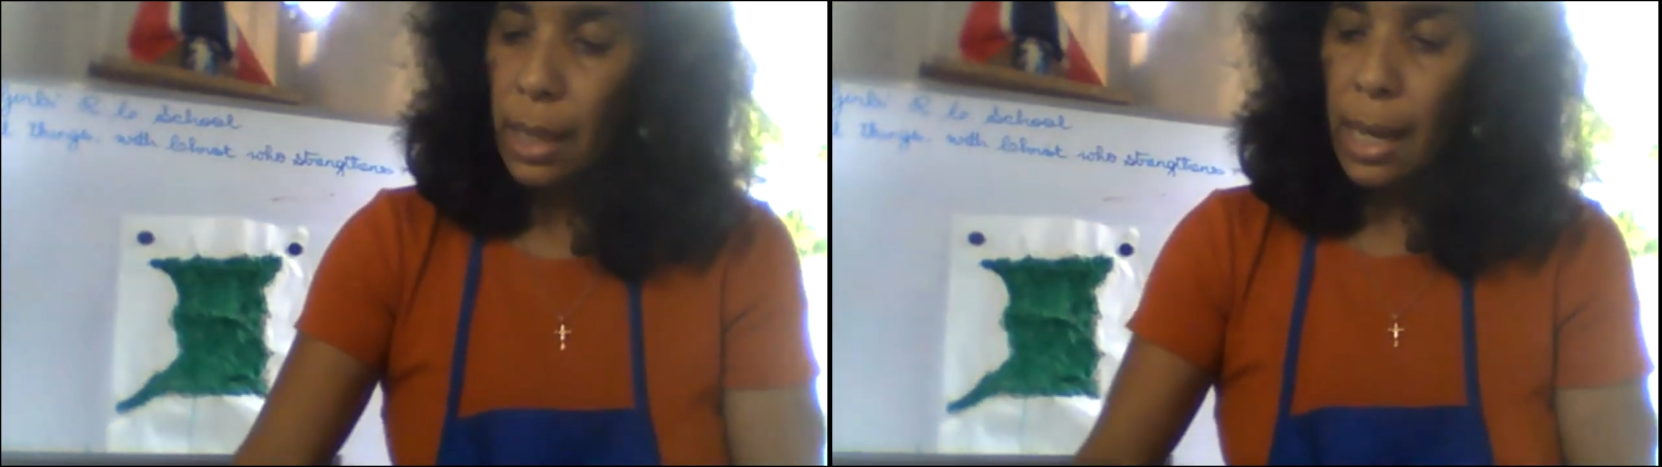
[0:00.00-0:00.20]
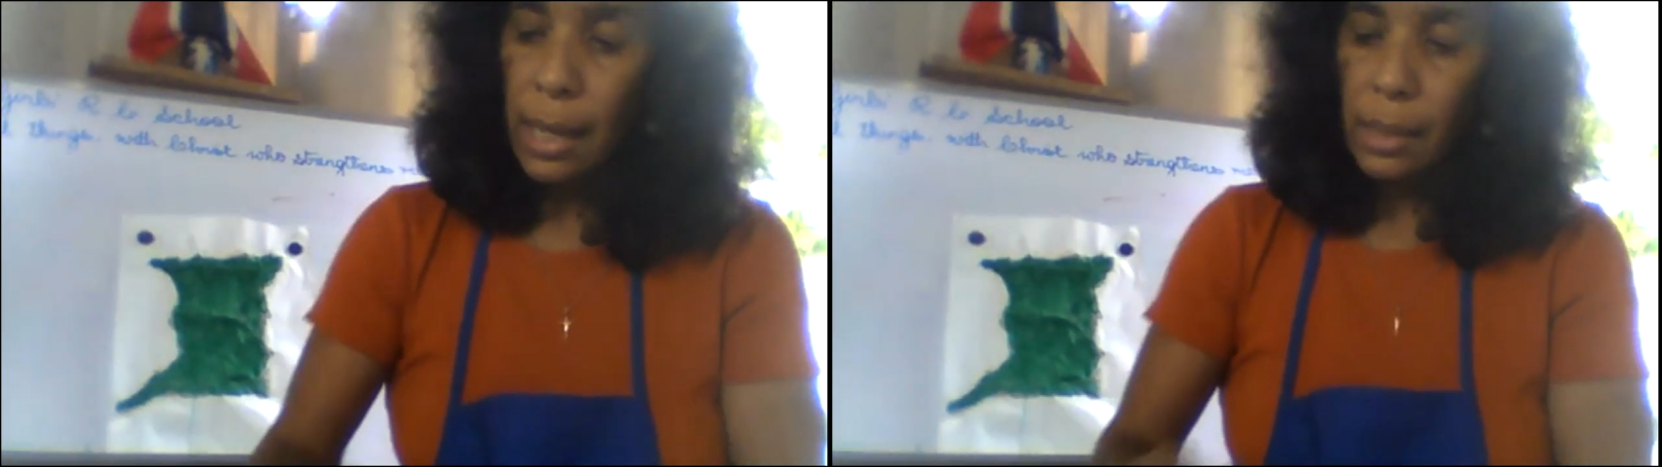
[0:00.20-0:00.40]

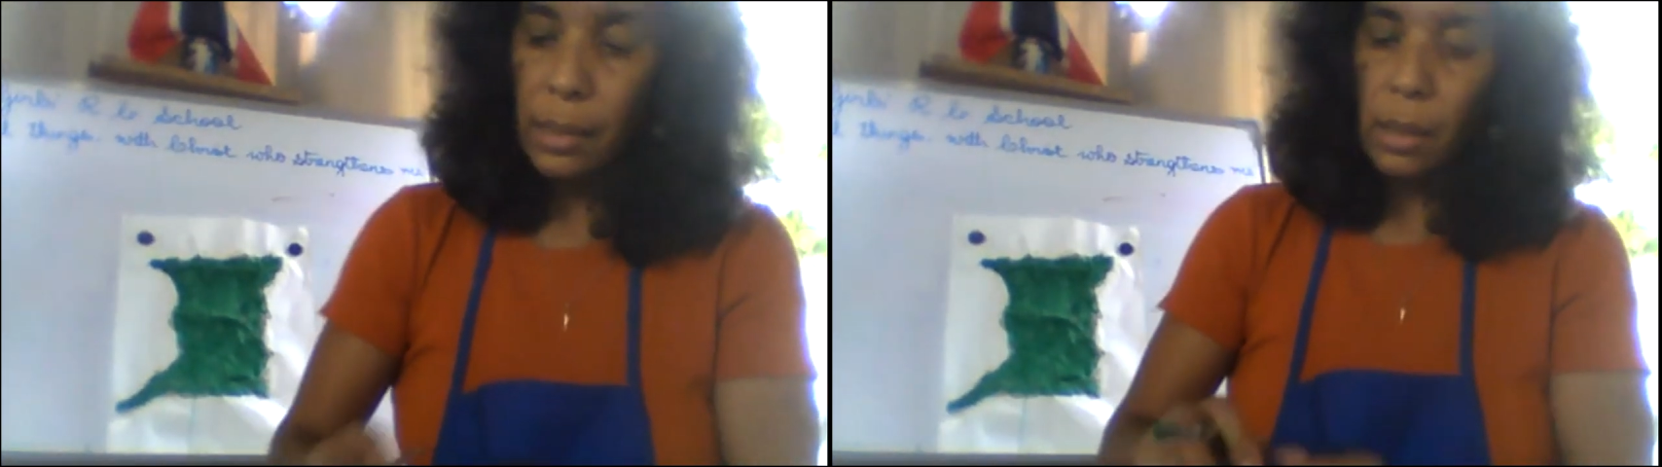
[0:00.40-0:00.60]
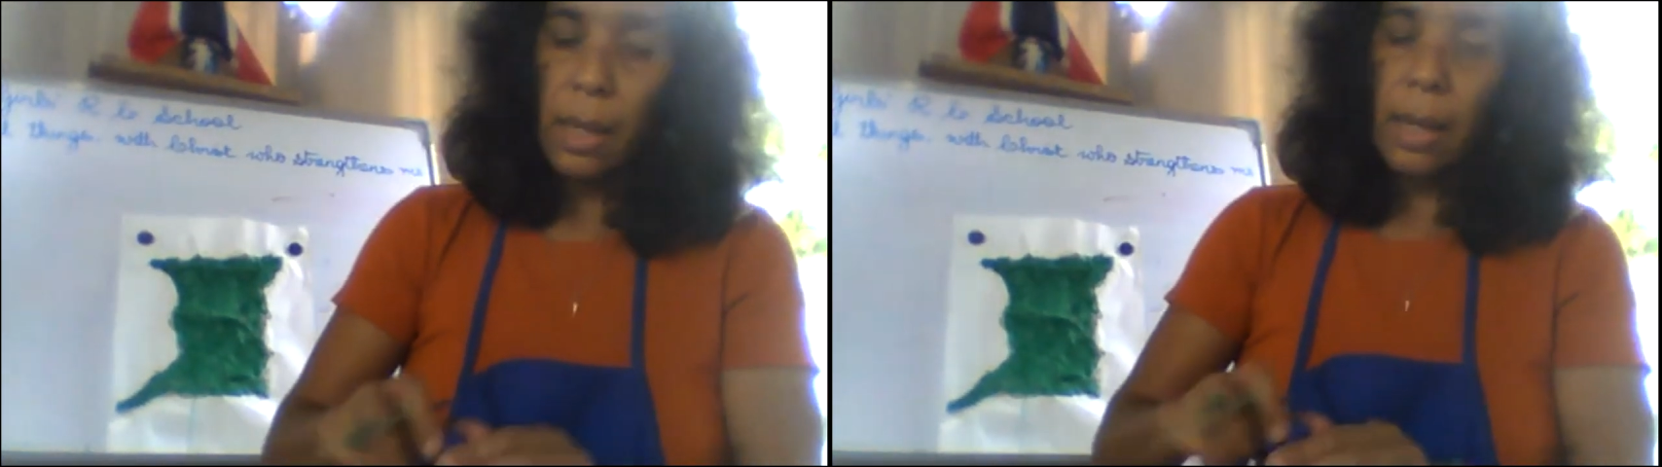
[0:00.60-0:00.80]

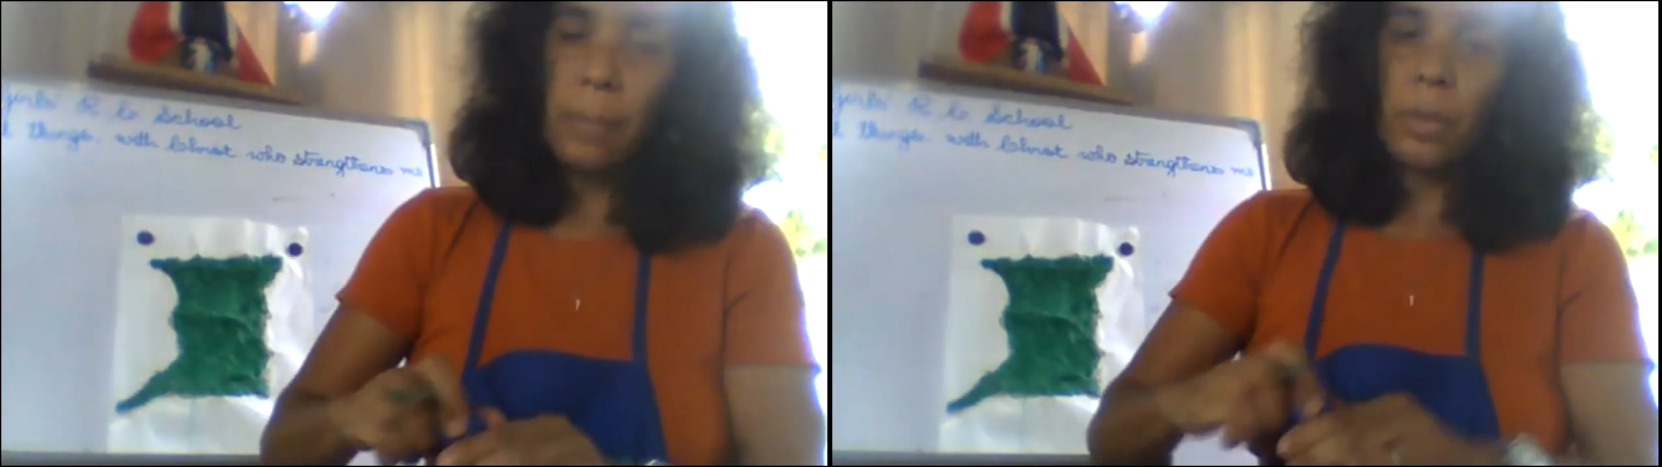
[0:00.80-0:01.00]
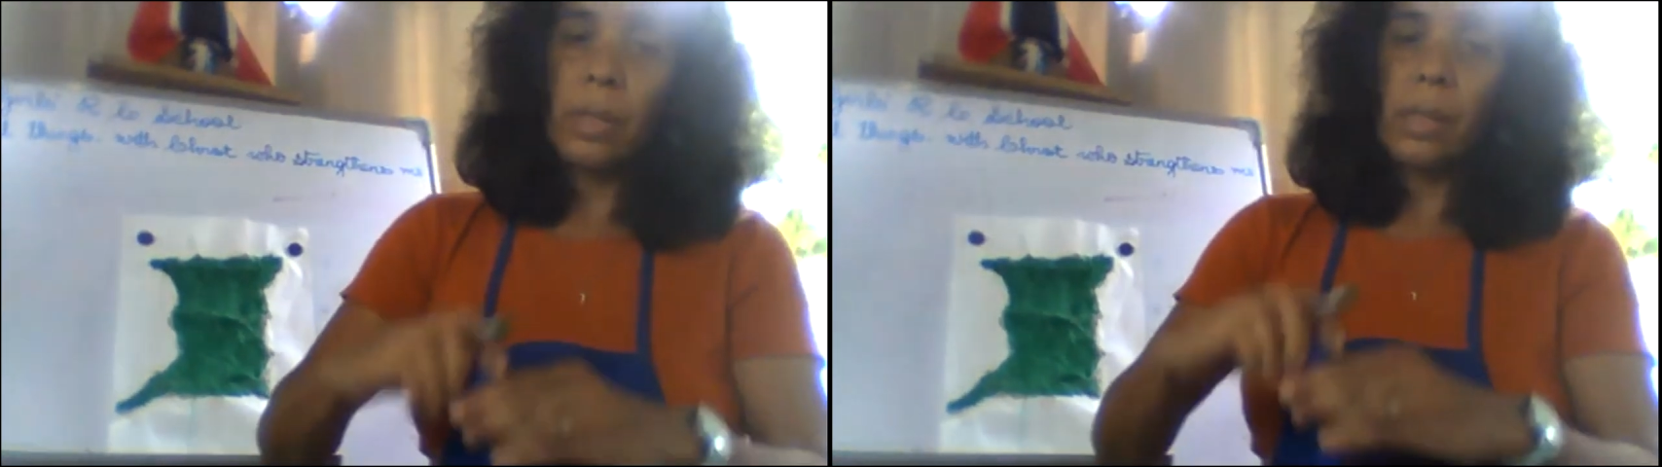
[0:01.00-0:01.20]
And I'm
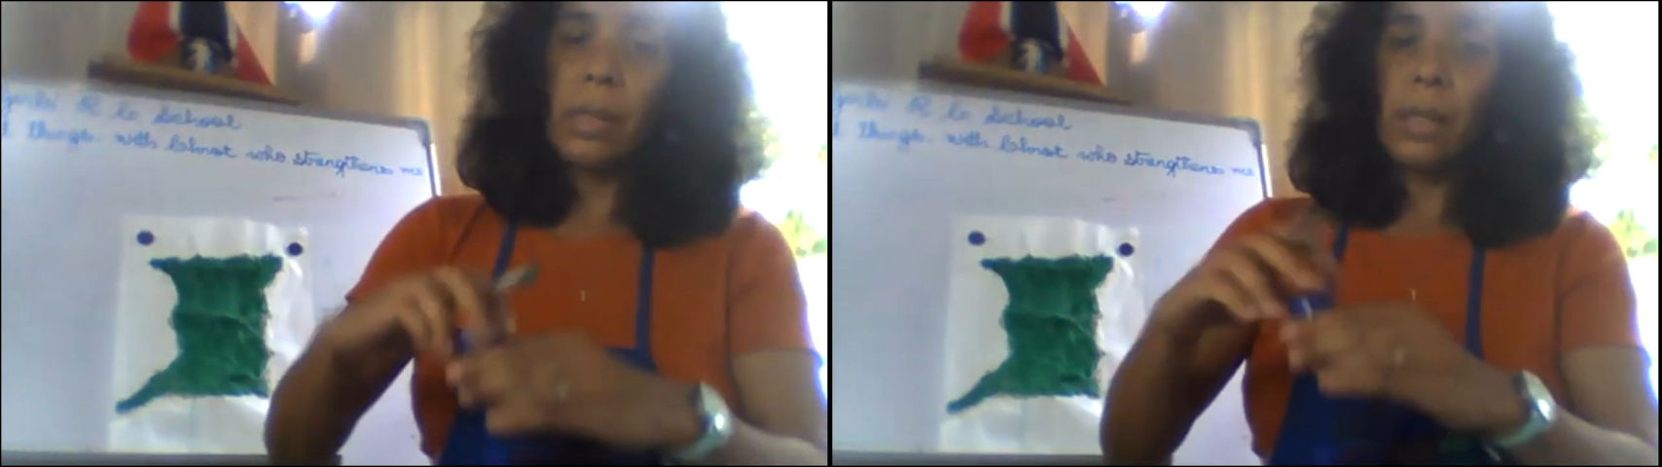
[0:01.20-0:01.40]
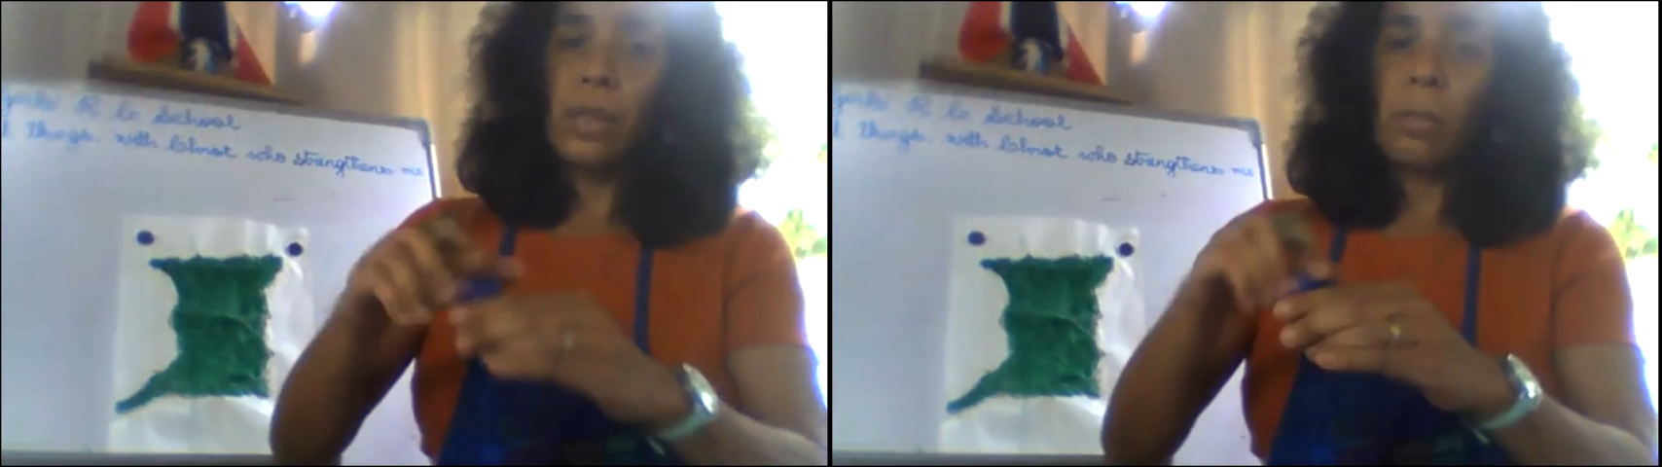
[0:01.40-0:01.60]
going to
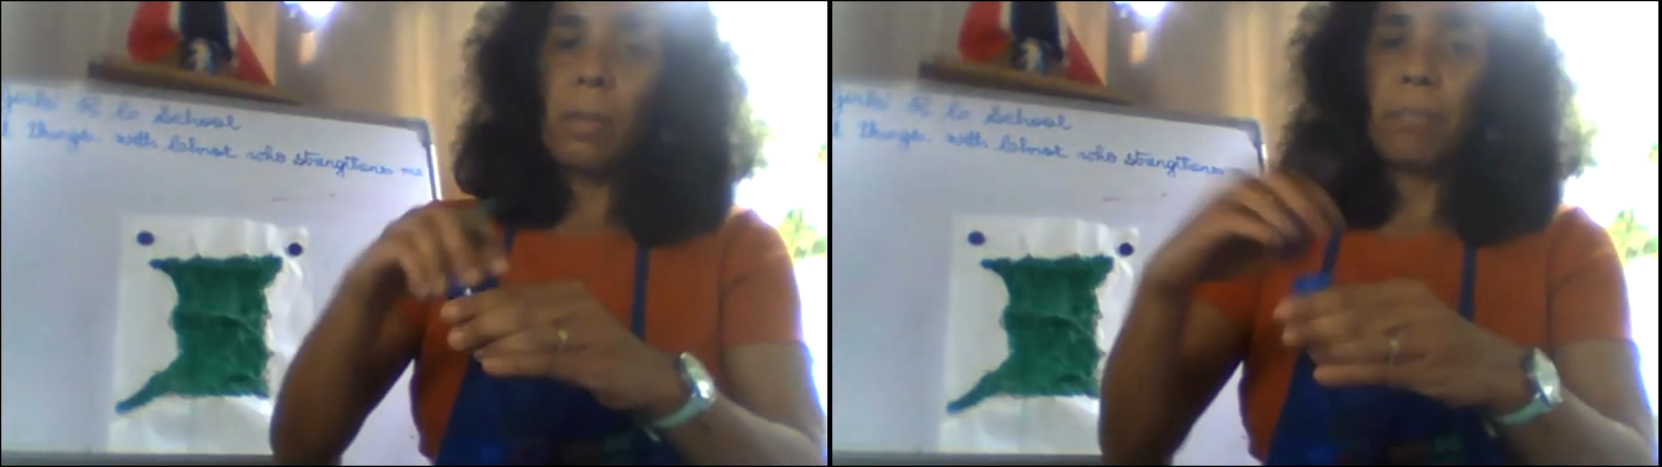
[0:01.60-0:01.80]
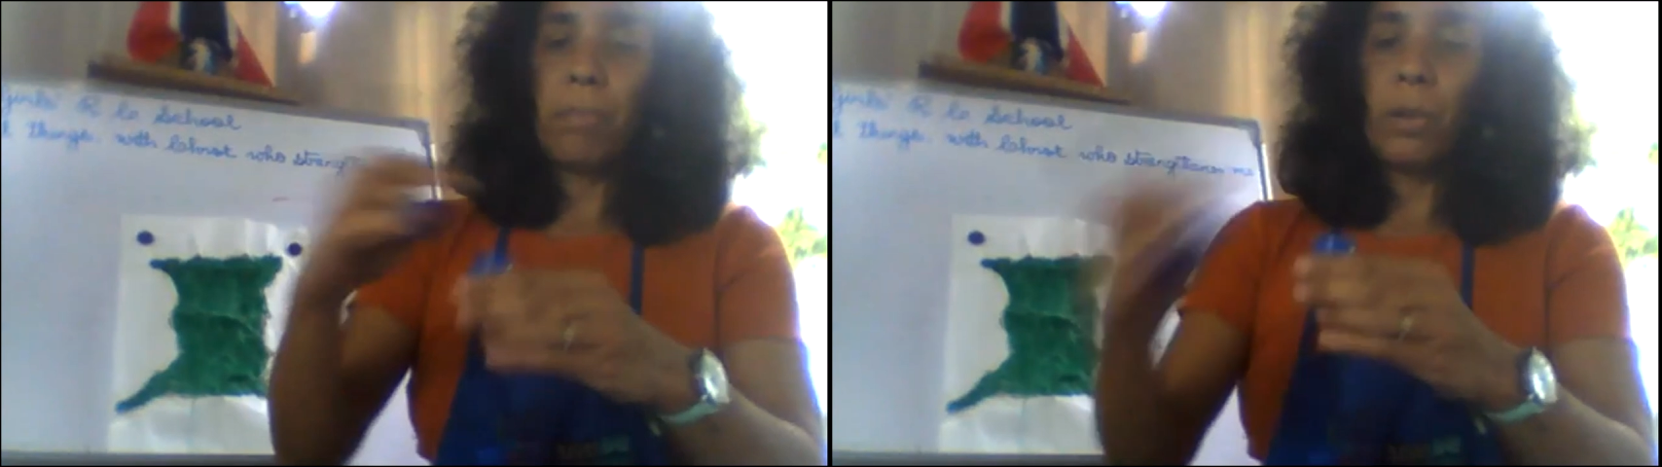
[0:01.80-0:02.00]
touch
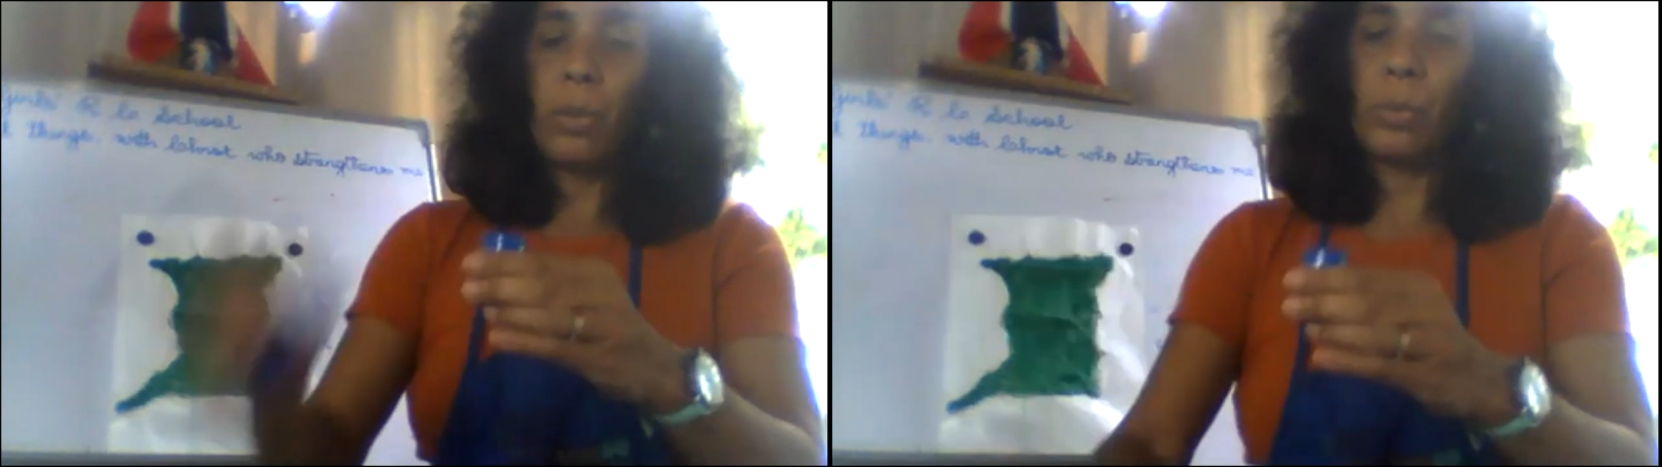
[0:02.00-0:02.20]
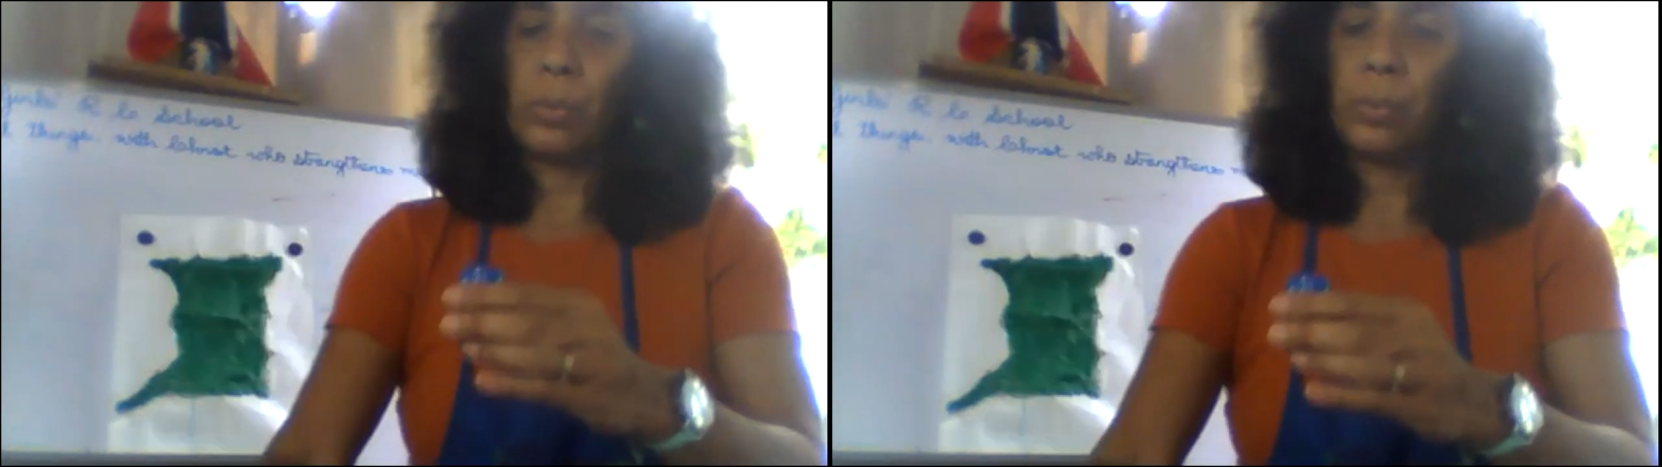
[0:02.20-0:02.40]
my blue.